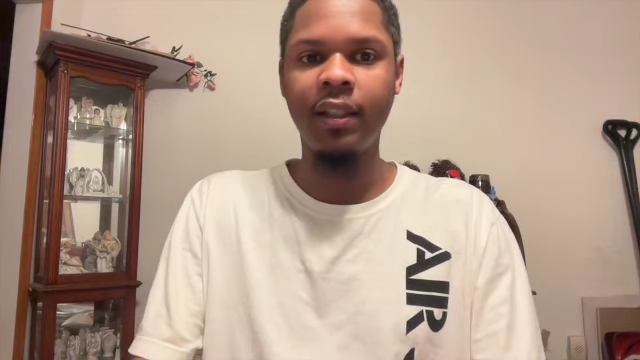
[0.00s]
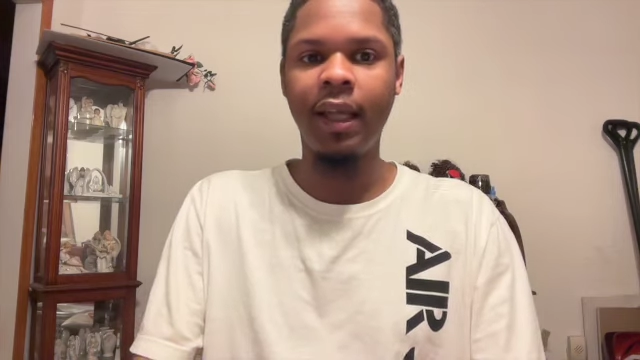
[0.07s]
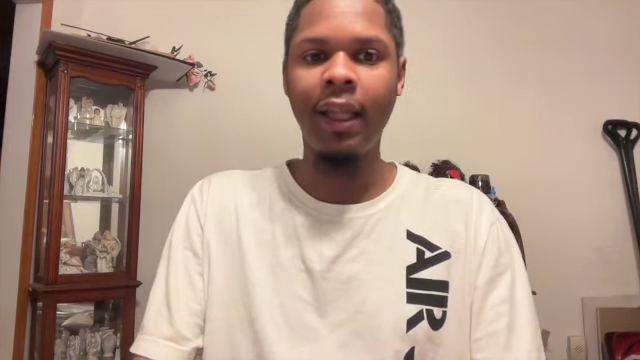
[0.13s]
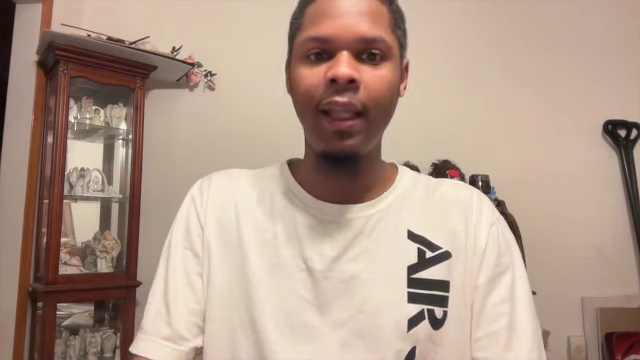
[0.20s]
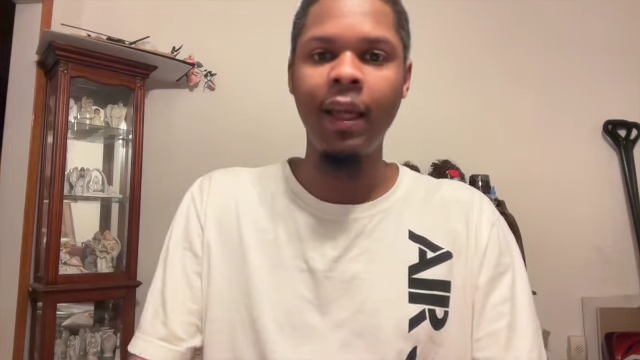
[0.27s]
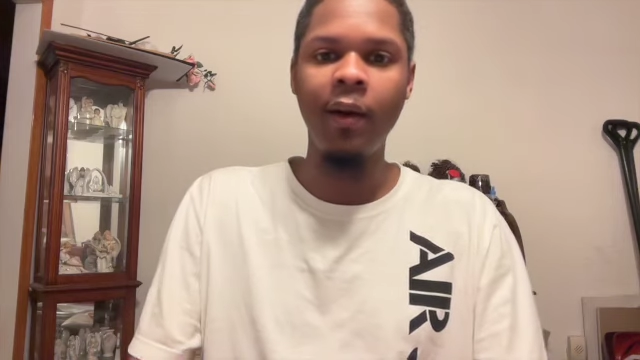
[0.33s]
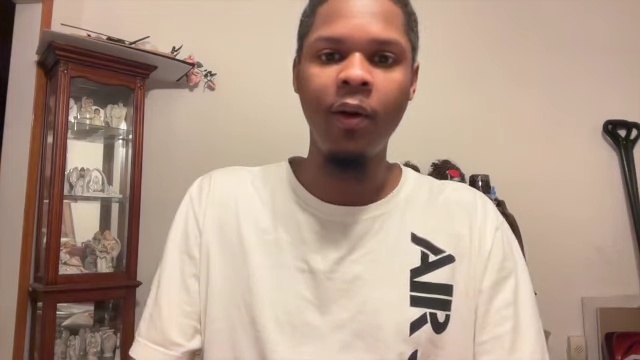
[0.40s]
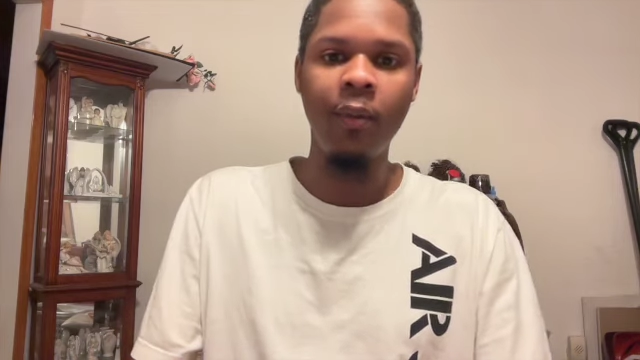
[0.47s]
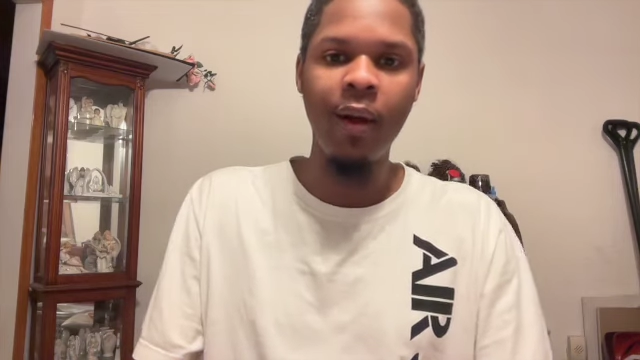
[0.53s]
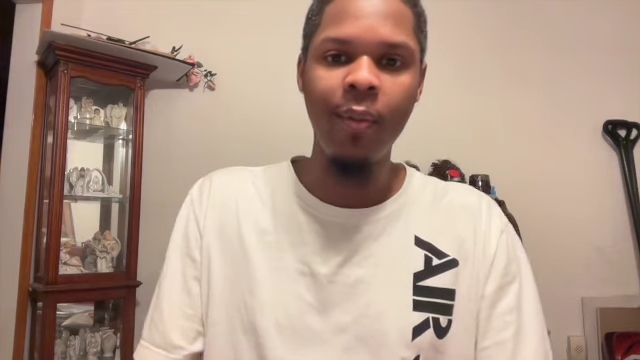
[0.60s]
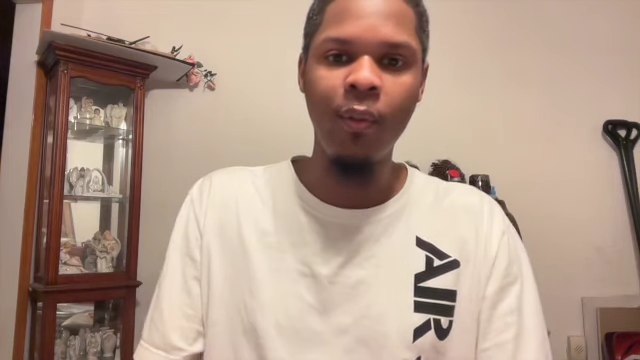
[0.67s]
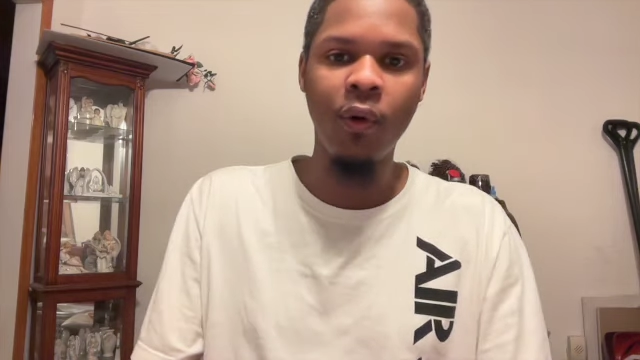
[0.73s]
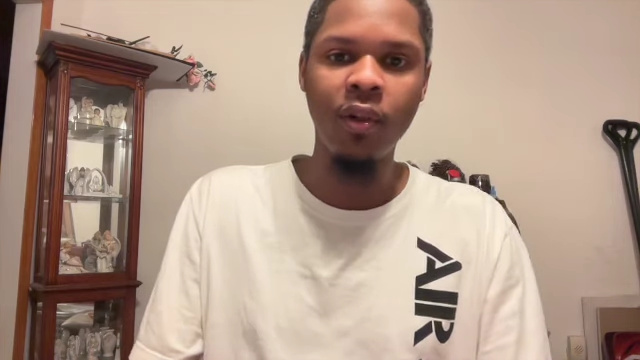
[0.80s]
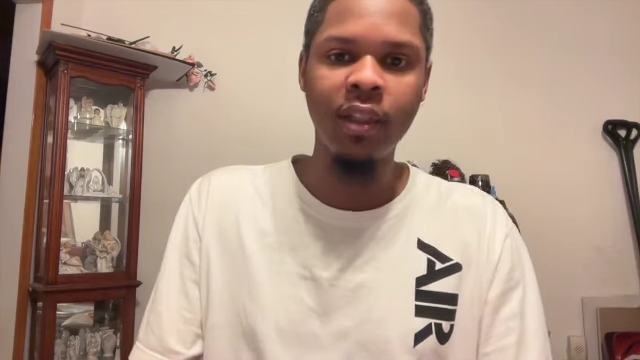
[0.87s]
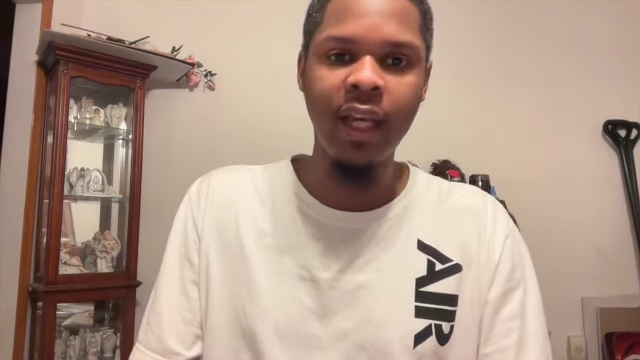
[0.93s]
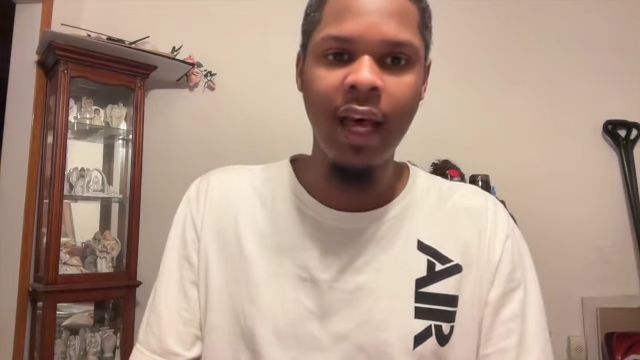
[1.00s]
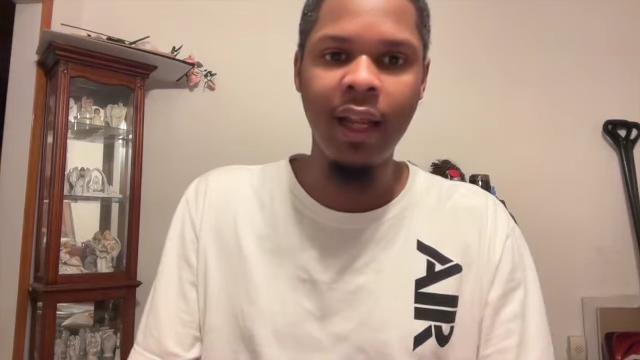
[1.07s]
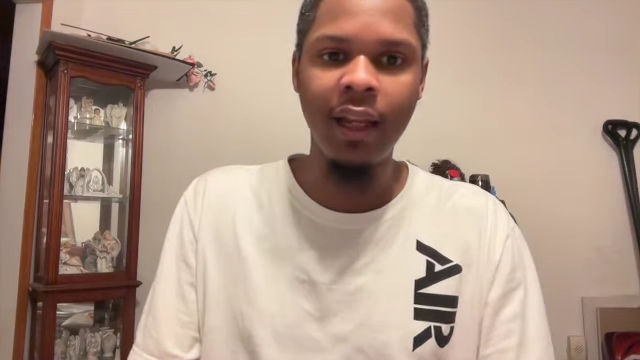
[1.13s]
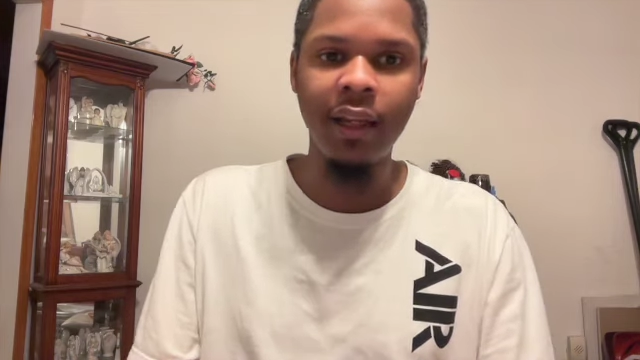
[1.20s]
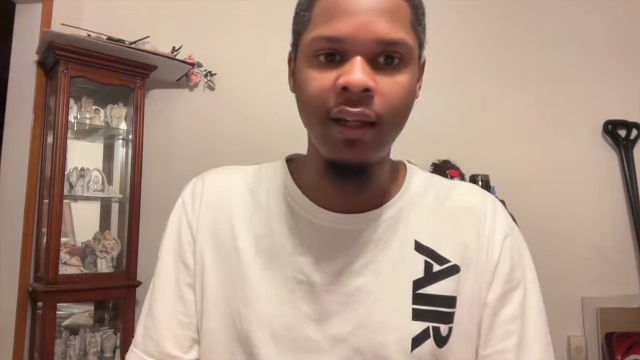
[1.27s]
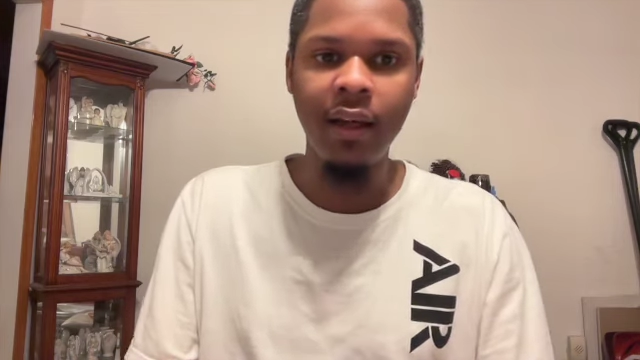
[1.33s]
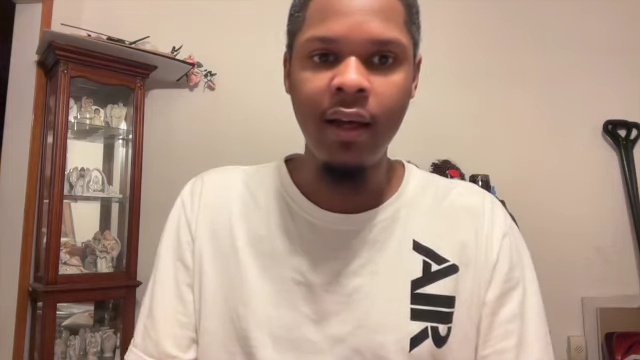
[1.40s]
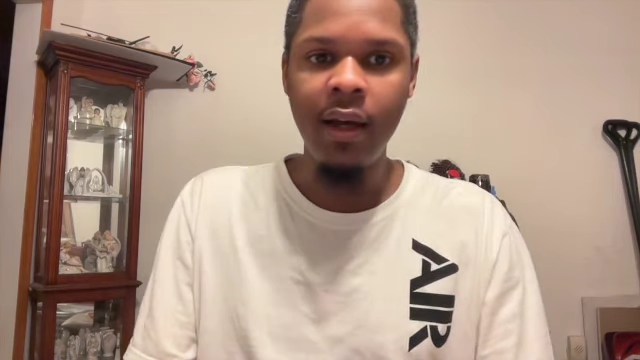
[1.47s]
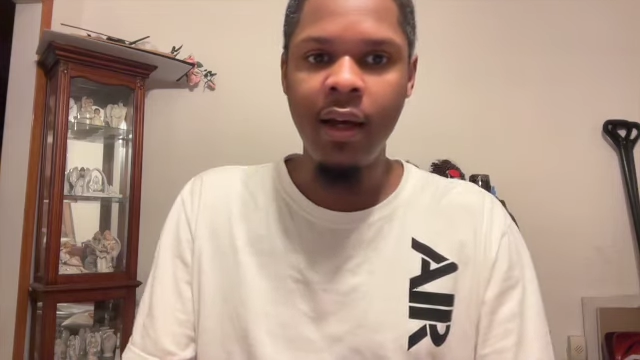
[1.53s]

a little bit more talent